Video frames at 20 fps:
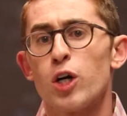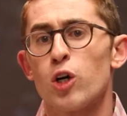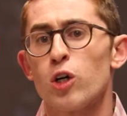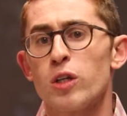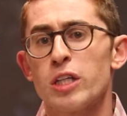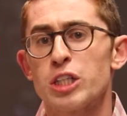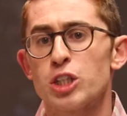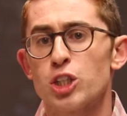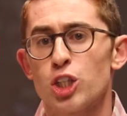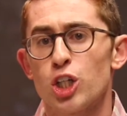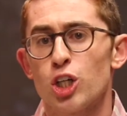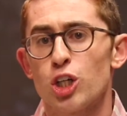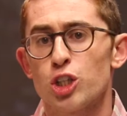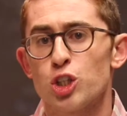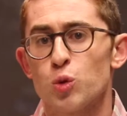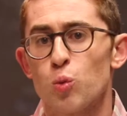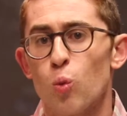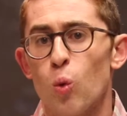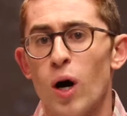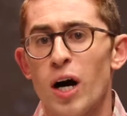early
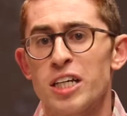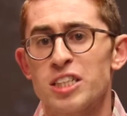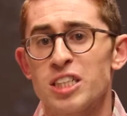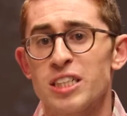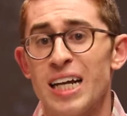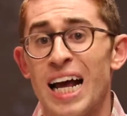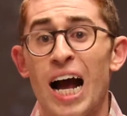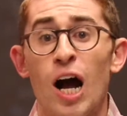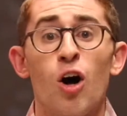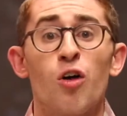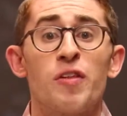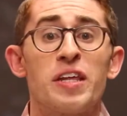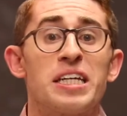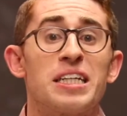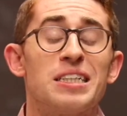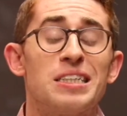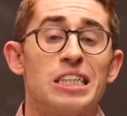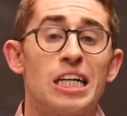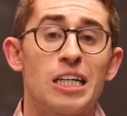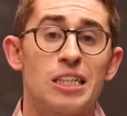church was and how they
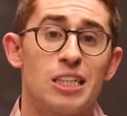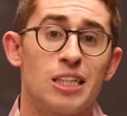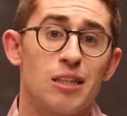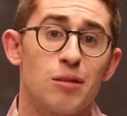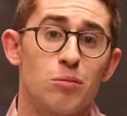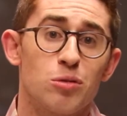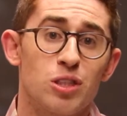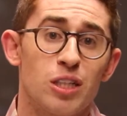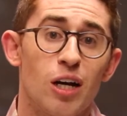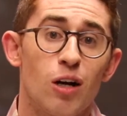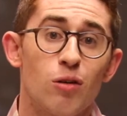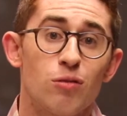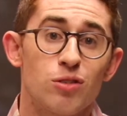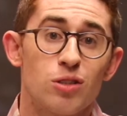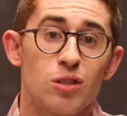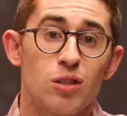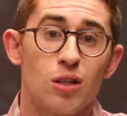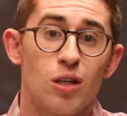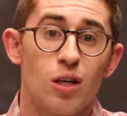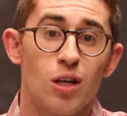conducted
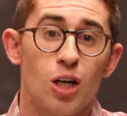themselves.